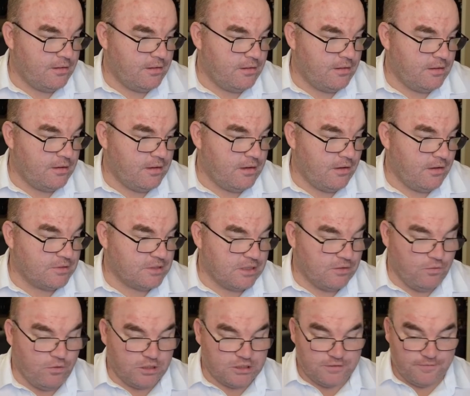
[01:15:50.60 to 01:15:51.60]
I was going
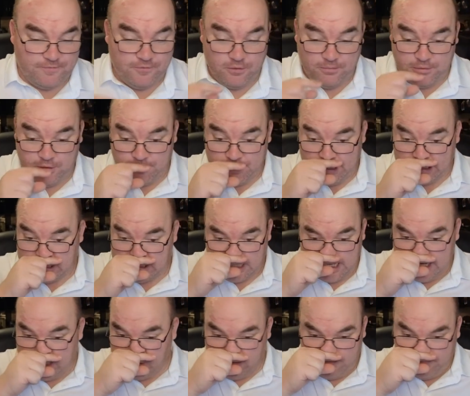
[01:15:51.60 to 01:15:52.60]
to watch a football match
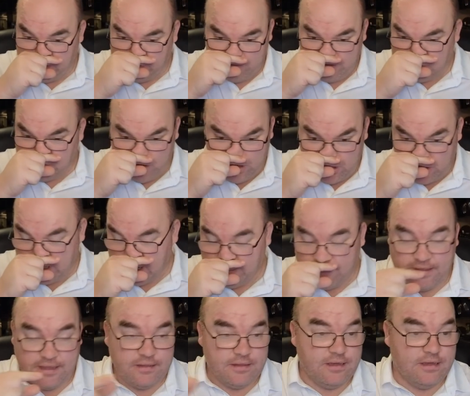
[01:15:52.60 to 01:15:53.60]
later if there is one on. I
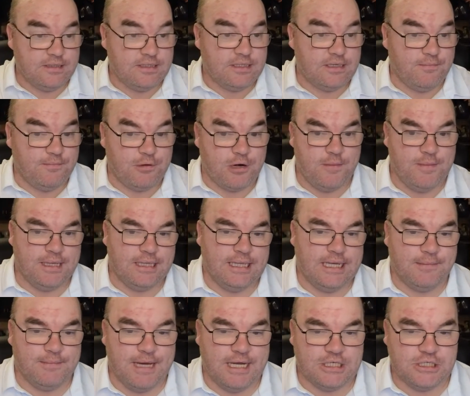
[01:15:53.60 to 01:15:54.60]
think there's some Premier
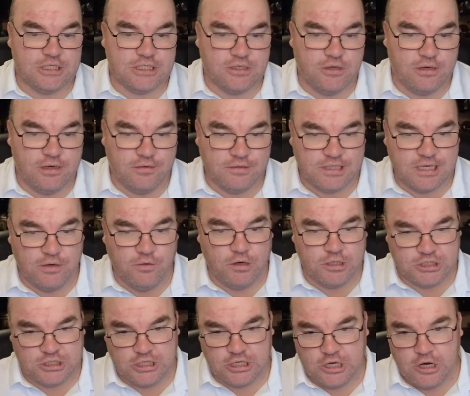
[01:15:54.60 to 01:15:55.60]
League matches on. I was going to
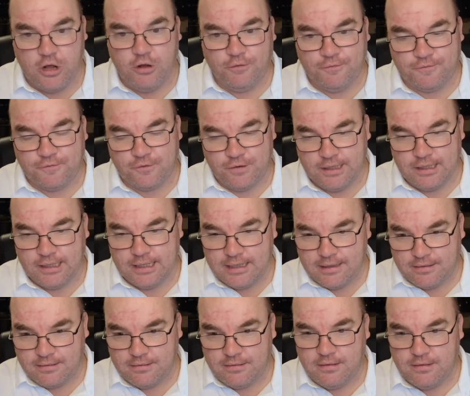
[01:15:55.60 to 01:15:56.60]
watch the golf, really.
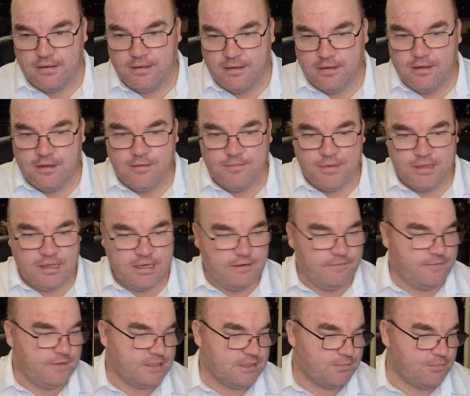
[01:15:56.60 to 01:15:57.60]
But then if
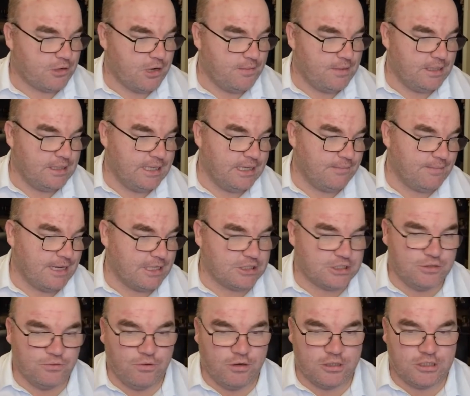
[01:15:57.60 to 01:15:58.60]
there's a Premier League match
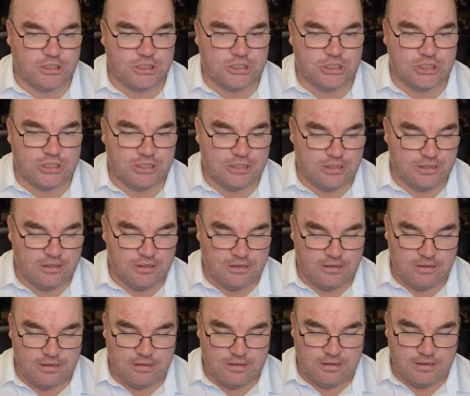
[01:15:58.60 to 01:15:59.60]
to watch
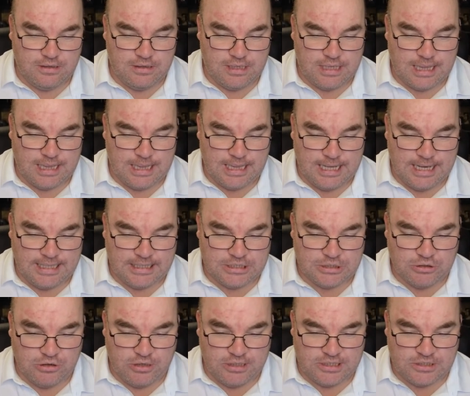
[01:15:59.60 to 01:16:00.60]

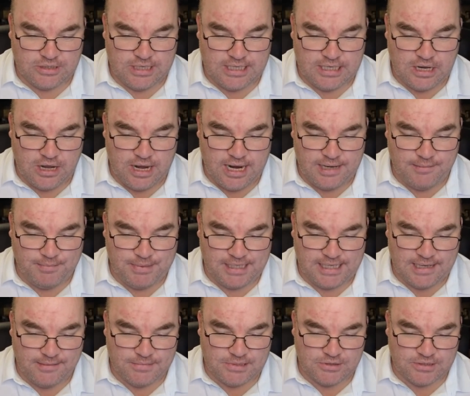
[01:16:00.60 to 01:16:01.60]
later on, it's only 9
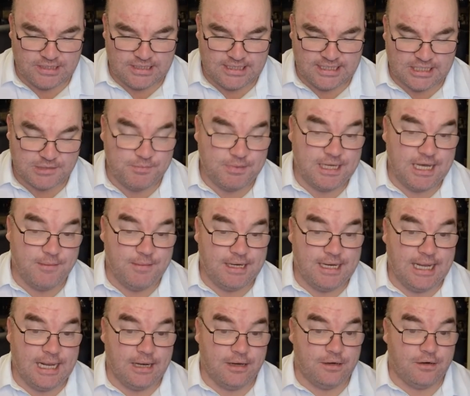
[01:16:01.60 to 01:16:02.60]
p.m., so it's 6 p.m. in
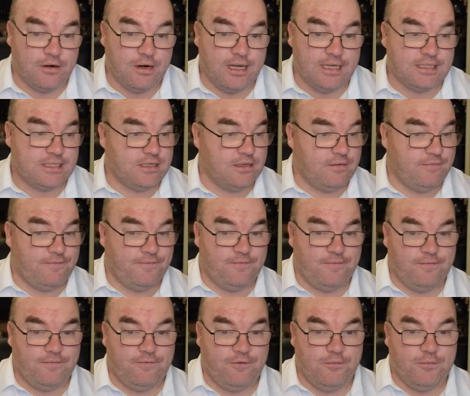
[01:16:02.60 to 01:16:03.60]
England, right? So the
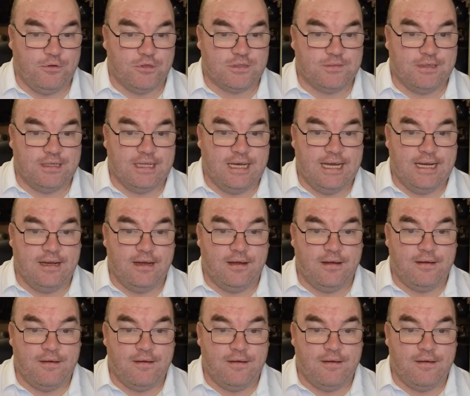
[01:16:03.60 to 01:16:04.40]
football's a bit later.